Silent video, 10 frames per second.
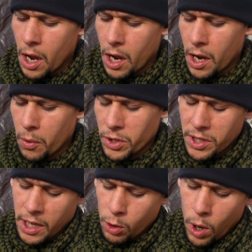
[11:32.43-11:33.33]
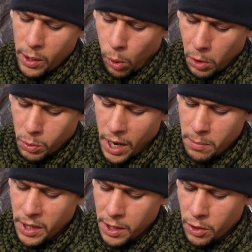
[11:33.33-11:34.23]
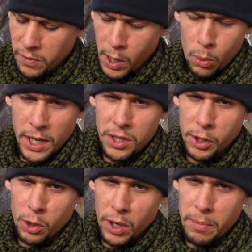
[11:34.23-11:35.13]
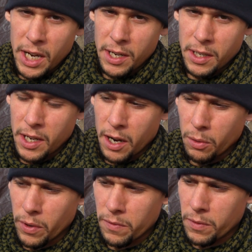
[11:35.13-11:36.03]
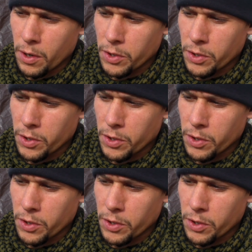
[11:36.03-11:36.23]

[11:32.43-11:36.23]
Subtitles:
I wouldn't say quite worldwide, but as far away as the Caribbean, and we've